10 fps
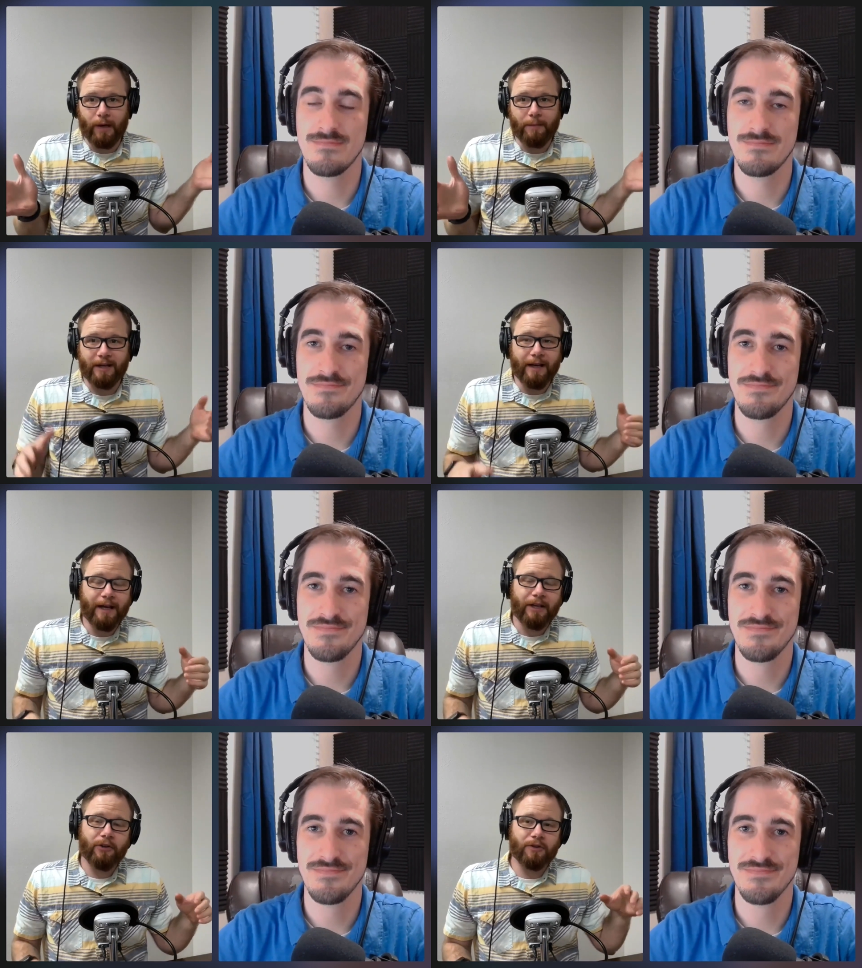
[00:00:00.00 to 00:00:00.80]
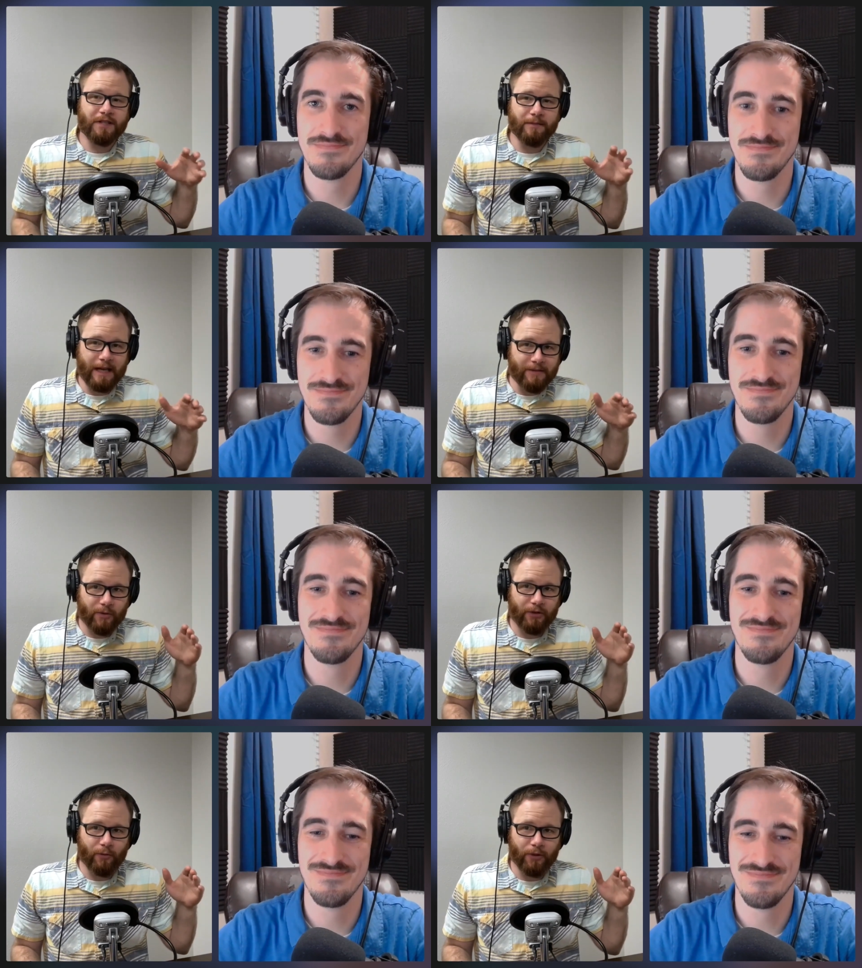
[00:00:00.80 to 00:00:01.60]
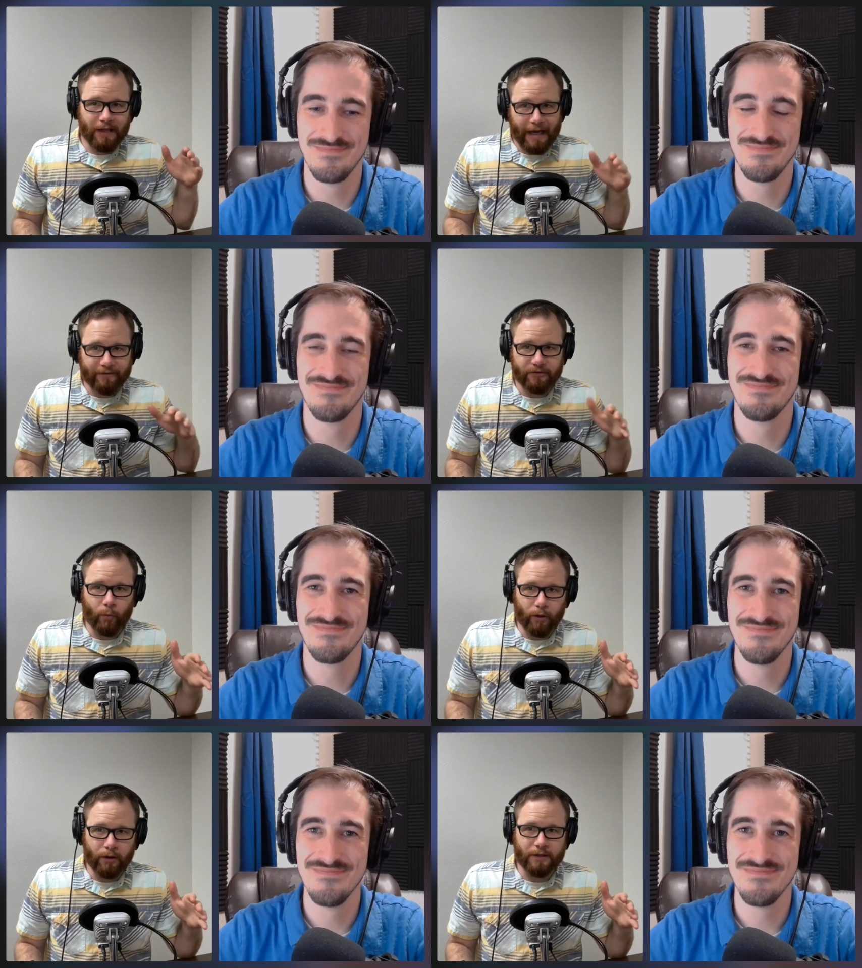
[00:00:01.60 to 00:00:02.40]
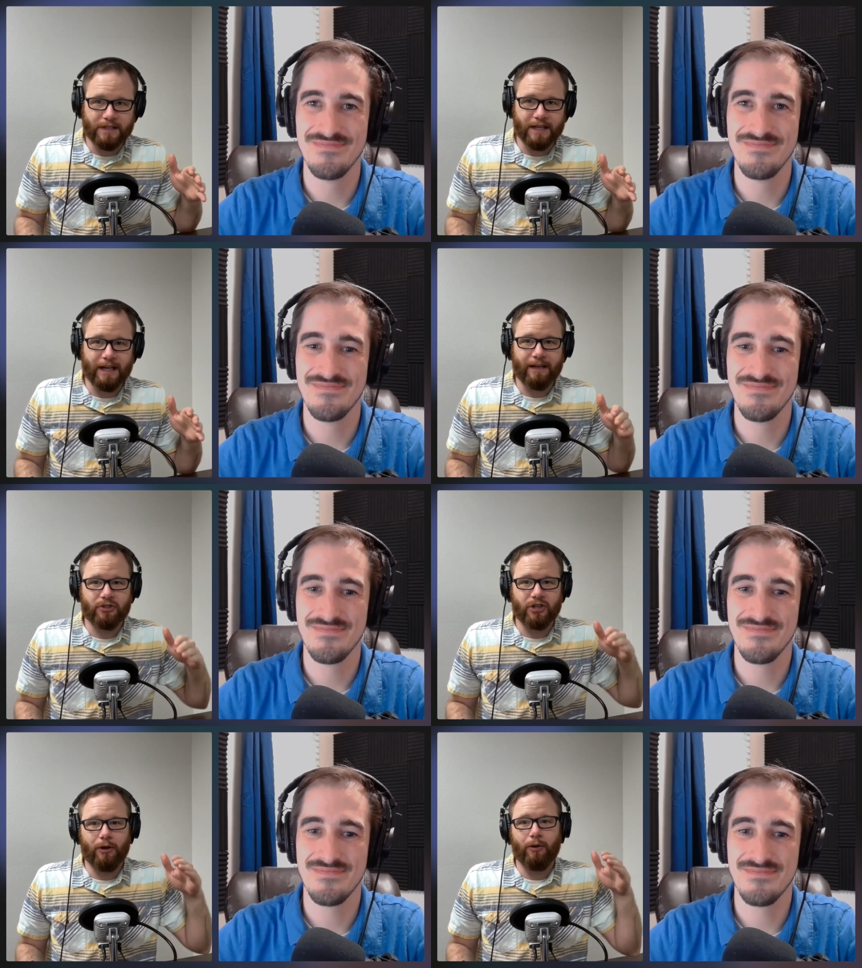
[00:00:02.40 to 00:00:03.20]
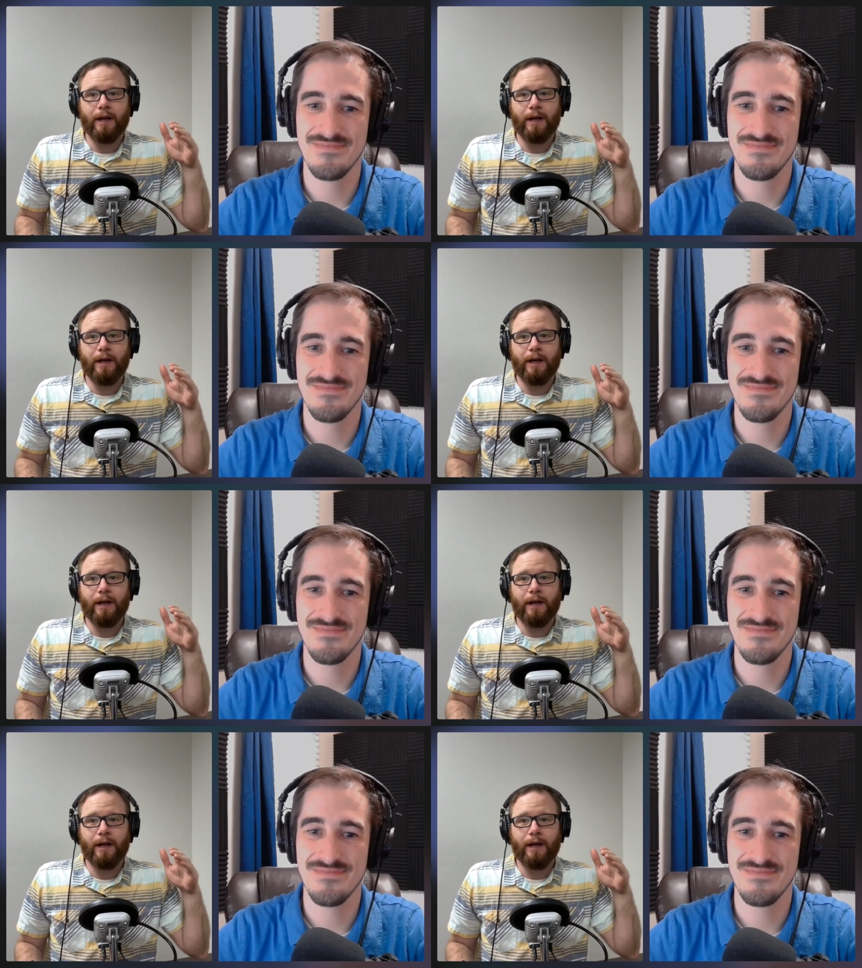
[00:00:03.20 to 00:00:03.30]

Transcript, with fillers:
Speaker 1: I mean, you know, there's sometimes mm-hmm. where you really have to work to kind of show